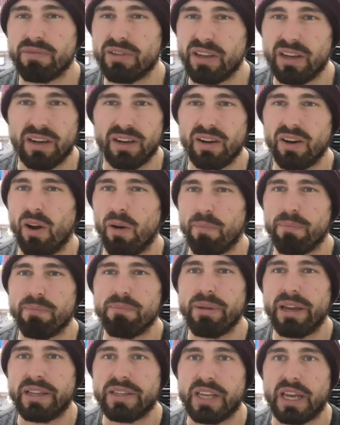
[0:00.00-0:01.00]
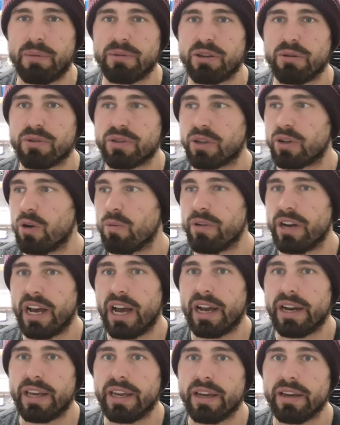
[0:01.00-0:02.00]
You know, big teams used to come
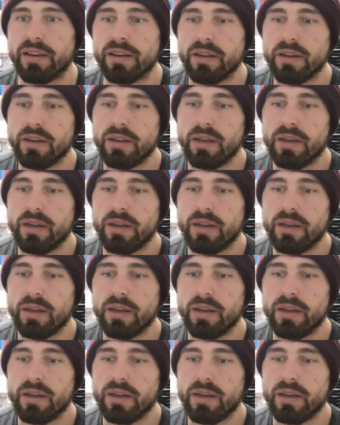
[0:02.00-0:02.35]
down here,